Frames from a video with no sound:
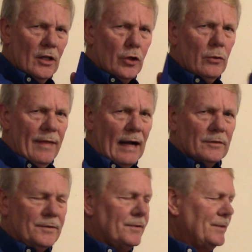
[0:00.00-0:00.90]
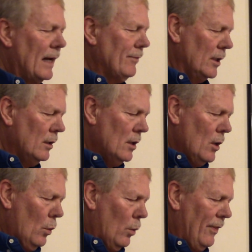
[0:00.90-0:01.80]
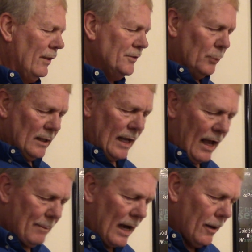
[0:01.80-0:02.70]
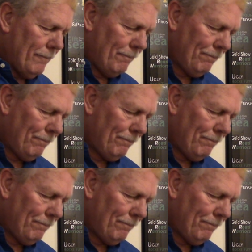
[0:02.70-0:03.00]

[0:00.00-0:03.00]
in 2007 when this one came out.